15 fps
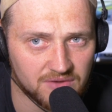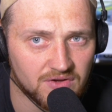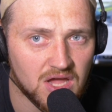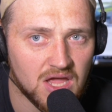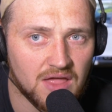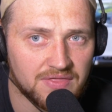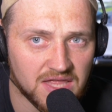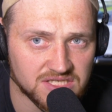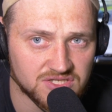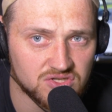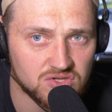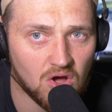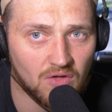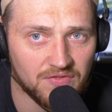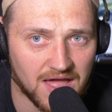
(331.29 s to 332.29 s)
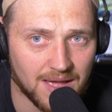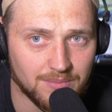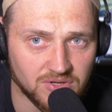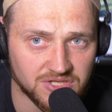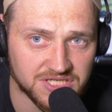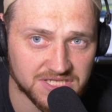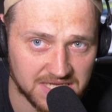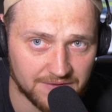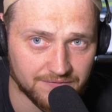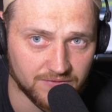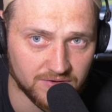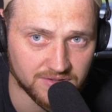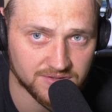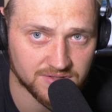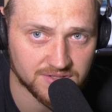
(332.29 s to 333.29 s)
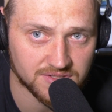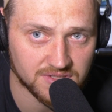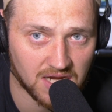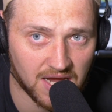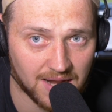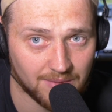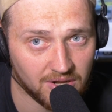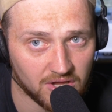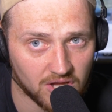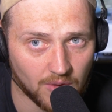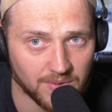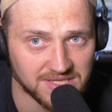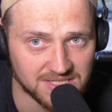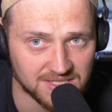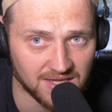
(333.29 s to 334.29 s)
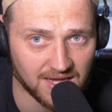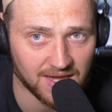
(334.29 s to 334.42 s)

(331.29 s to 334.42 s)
both, there's not that much difference. And I'm going to go into